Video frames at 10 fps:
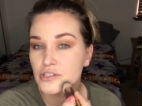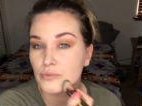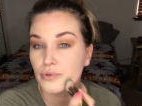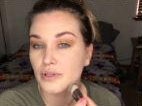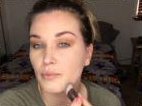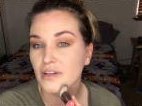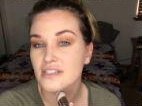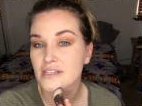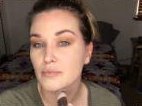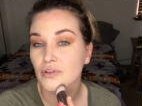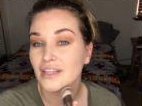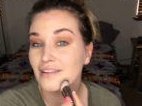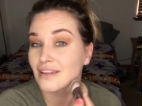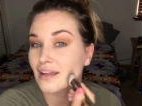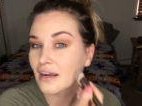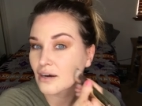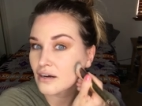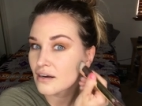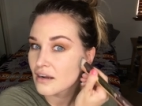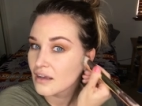you really want to stipple it
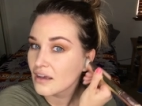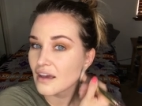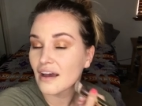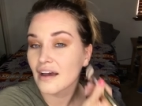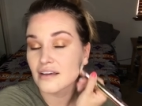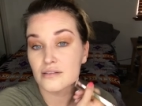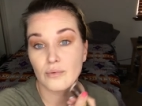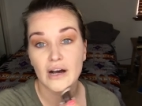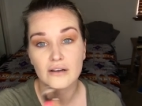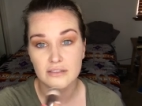there as well.